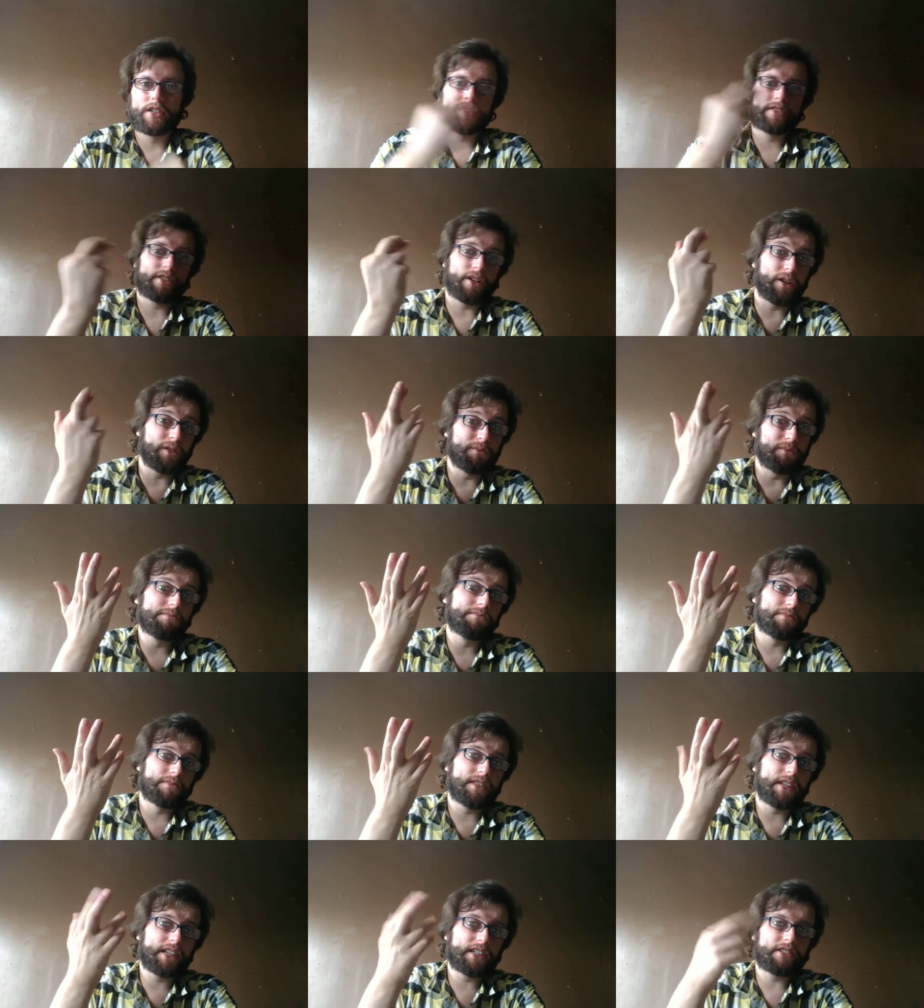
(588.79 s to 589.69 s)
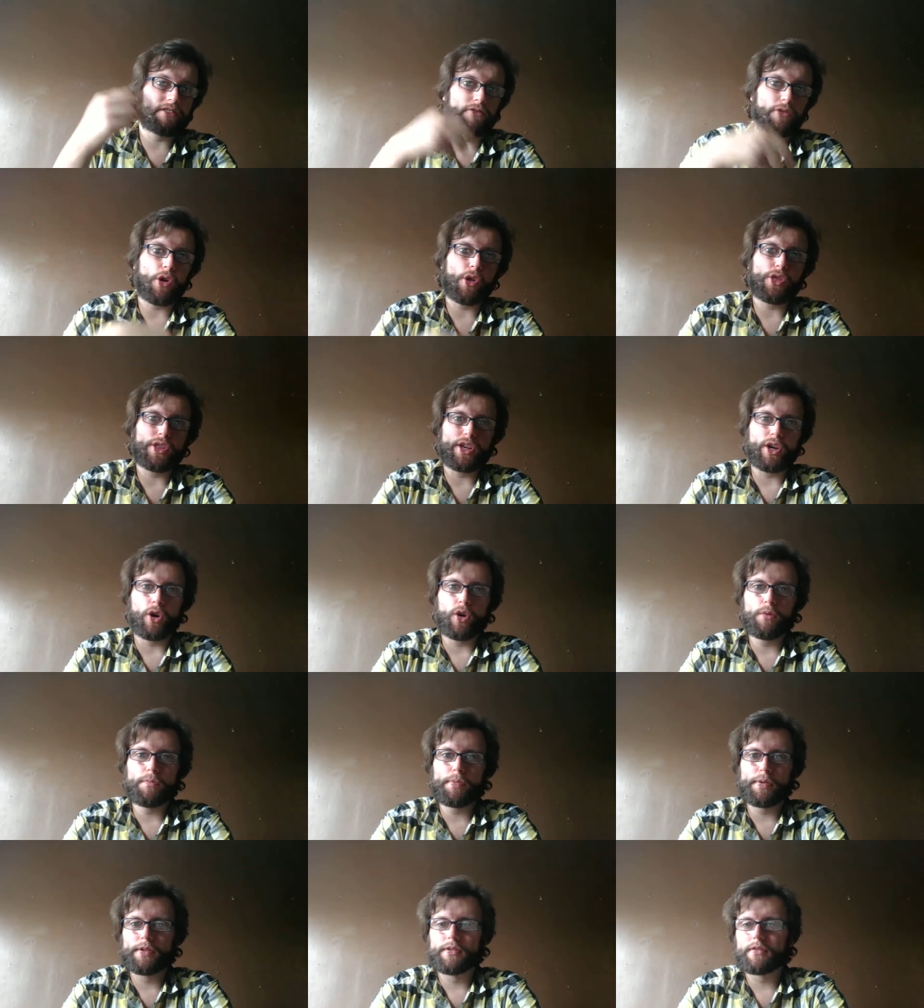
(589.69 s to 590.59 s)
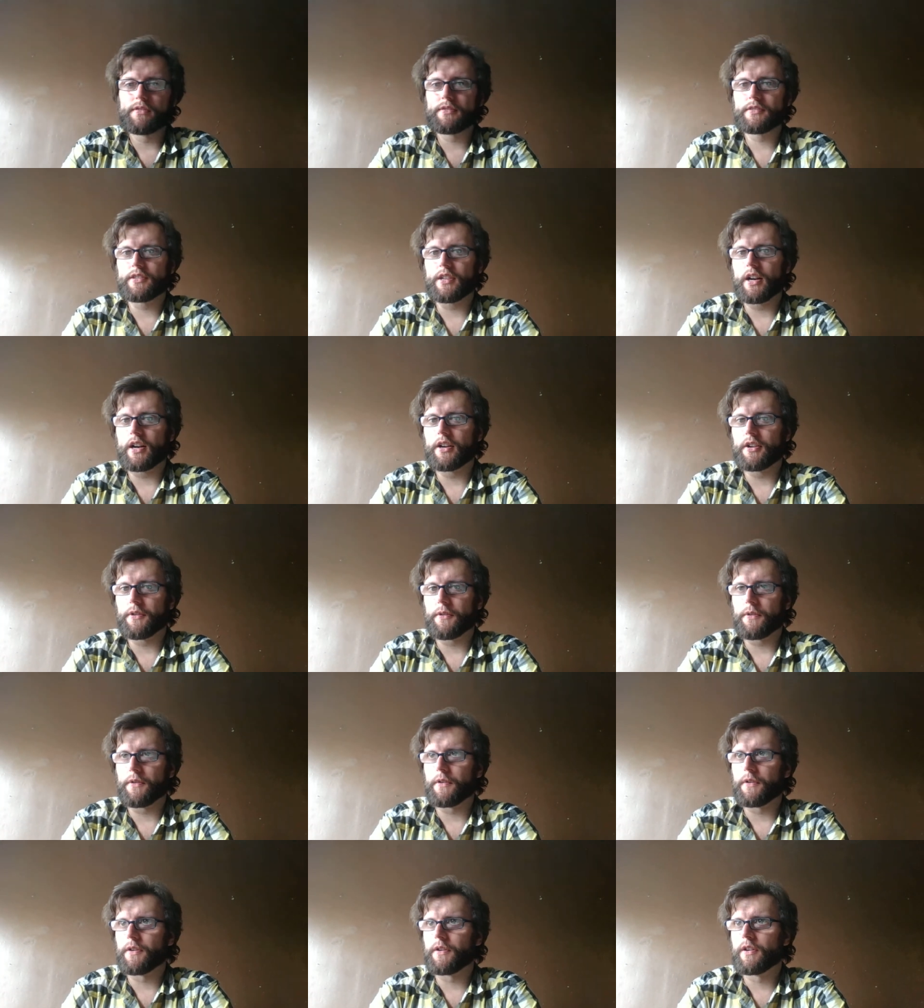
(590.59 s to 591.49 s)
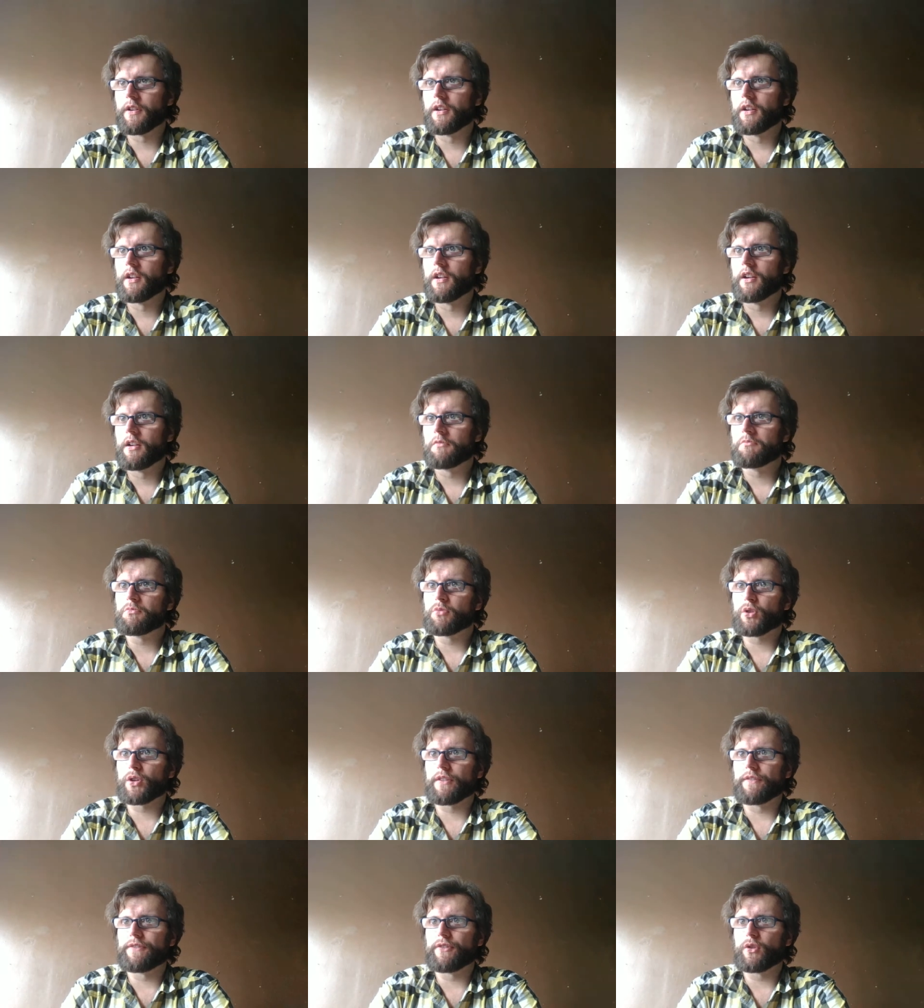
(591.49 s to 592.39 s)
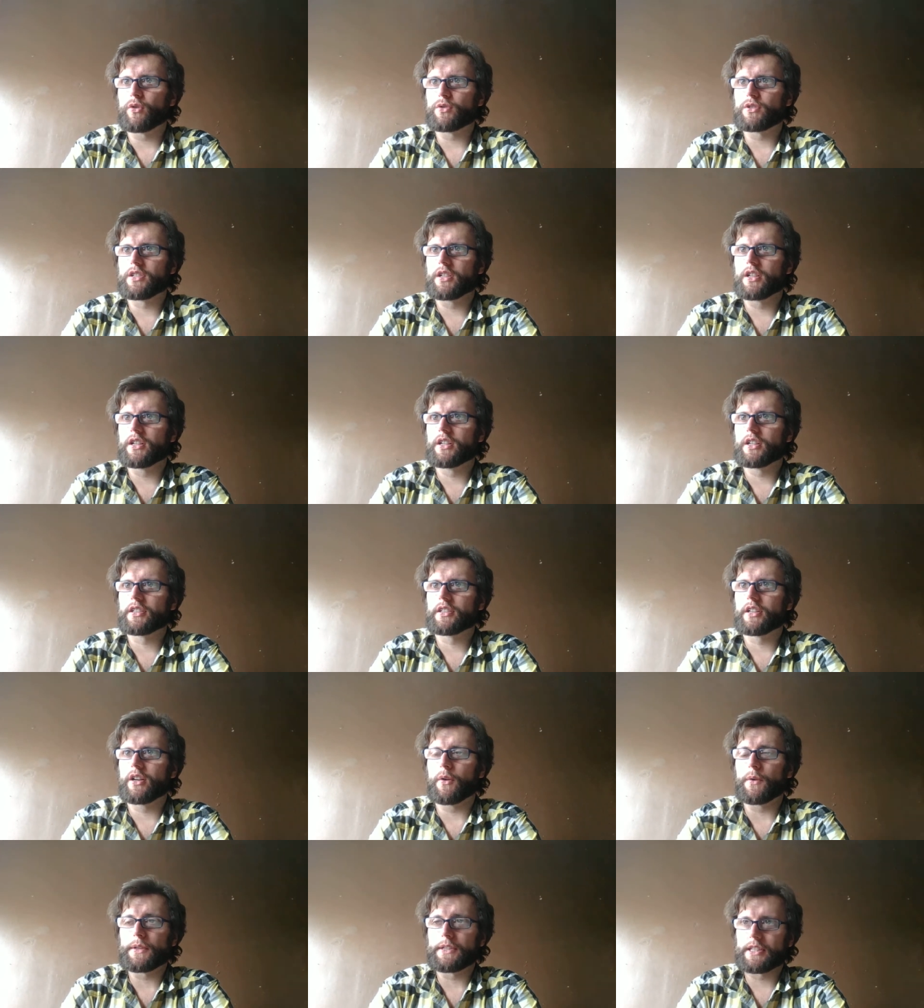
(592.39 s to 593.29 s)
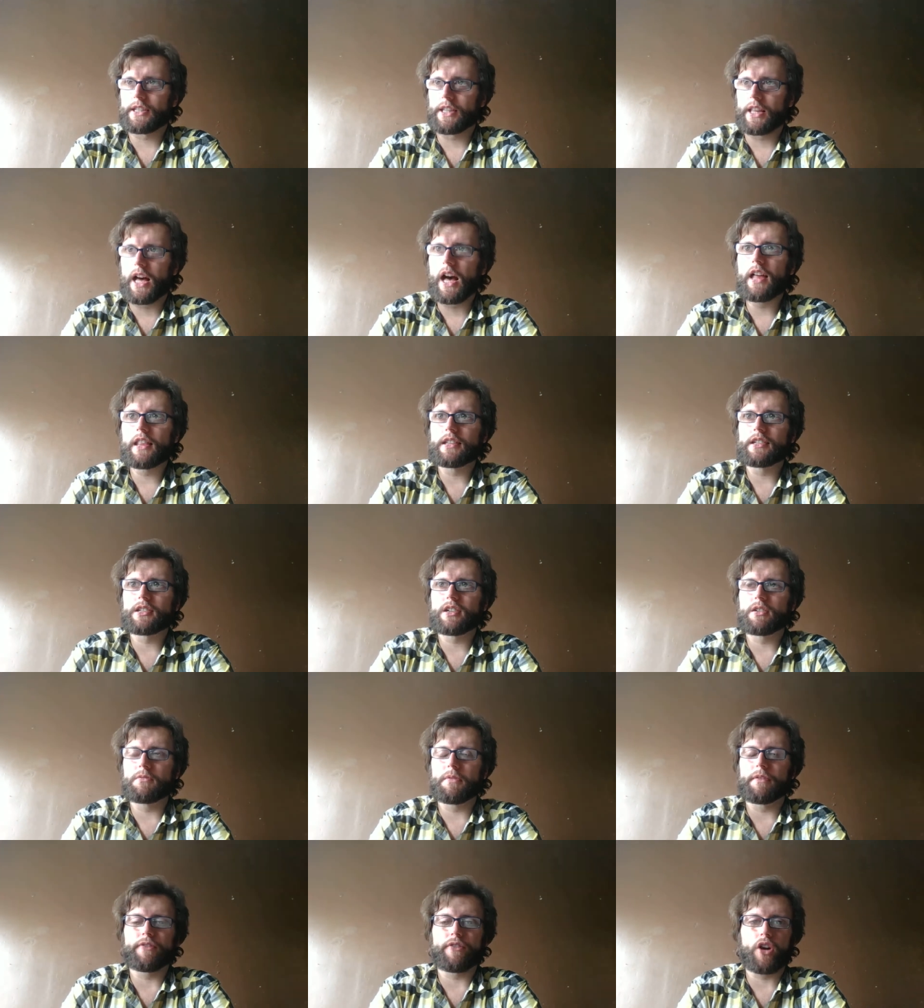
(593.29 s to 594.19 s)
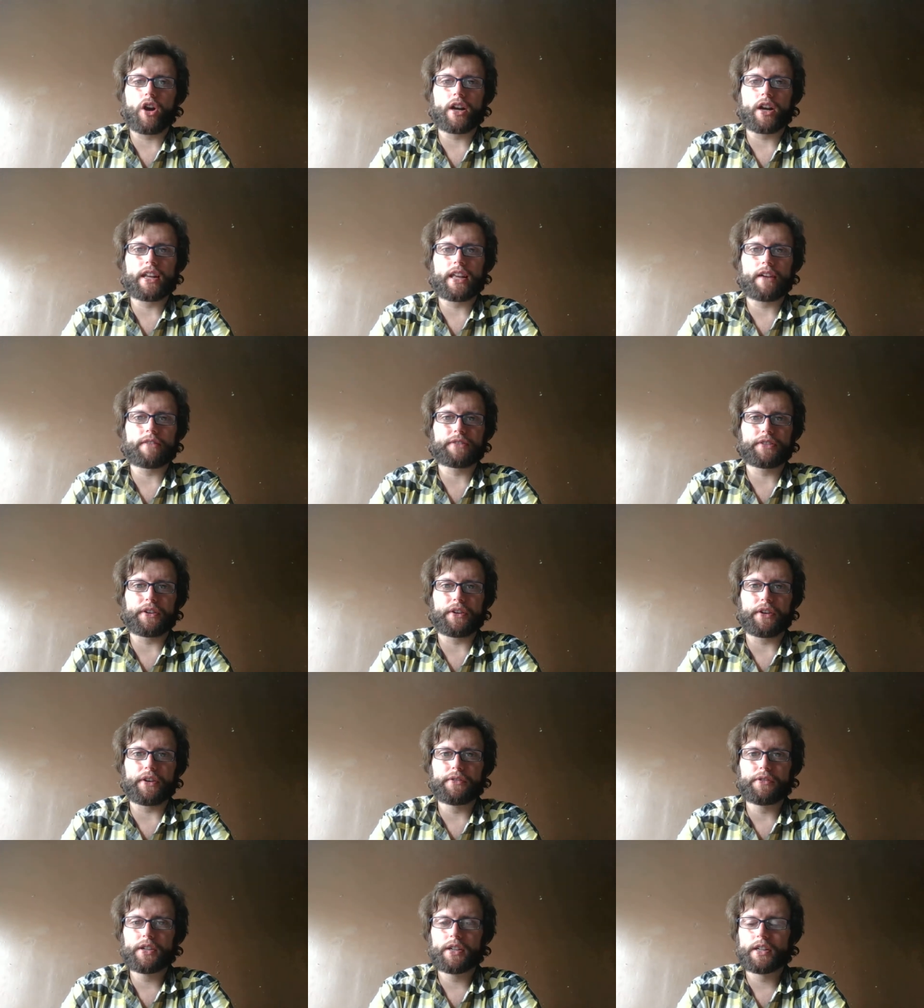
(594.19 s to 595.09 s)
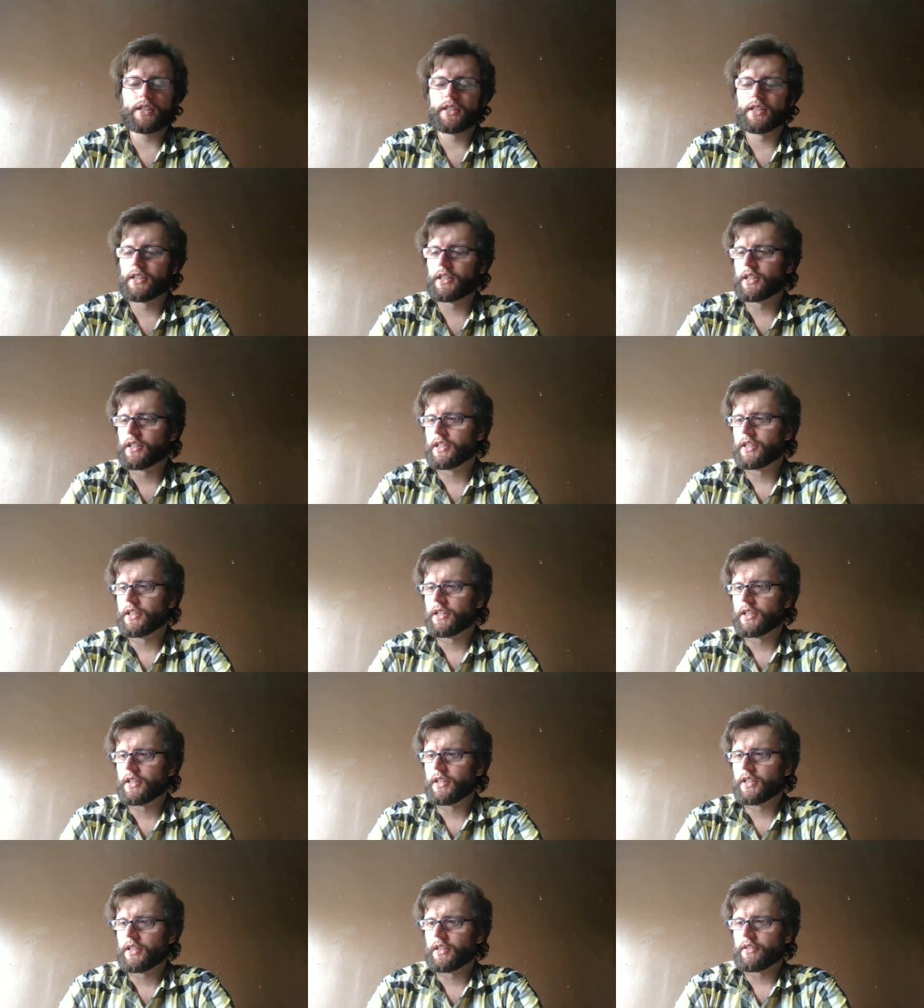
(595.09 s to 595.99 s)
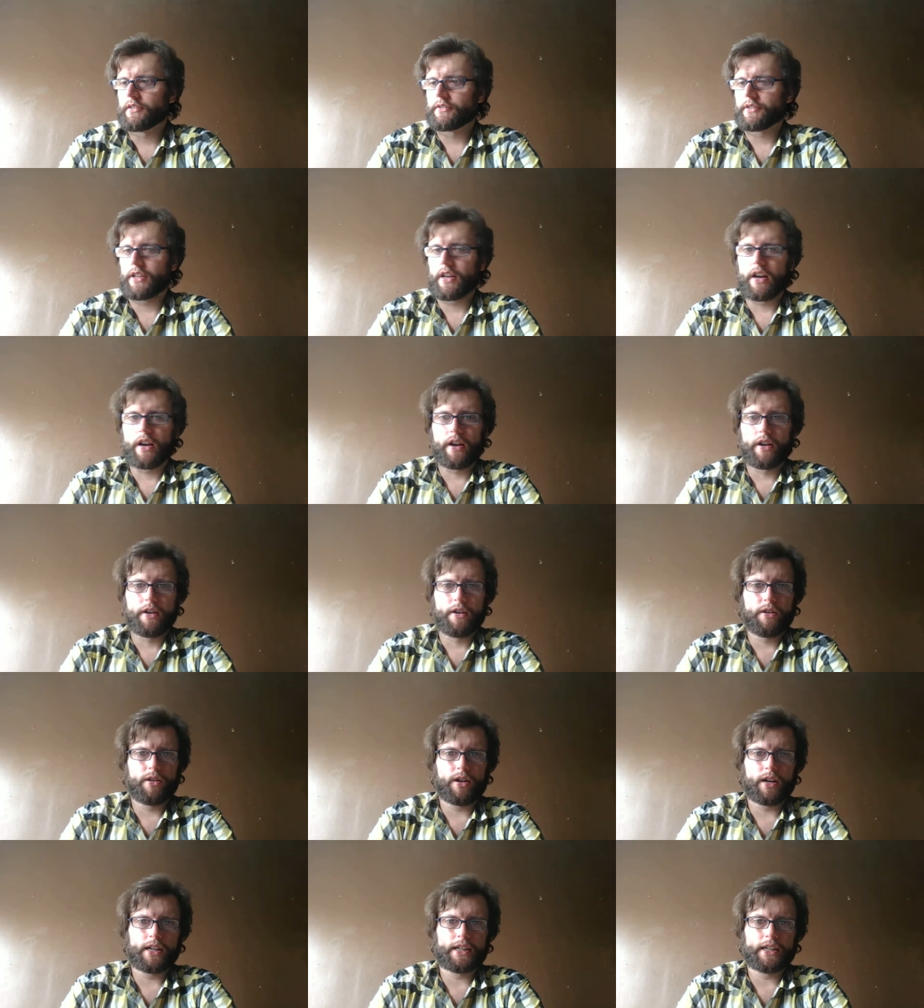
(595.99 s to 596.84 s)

so things are on the up, so Looking forward to going to that this coming Friday afternoon. So,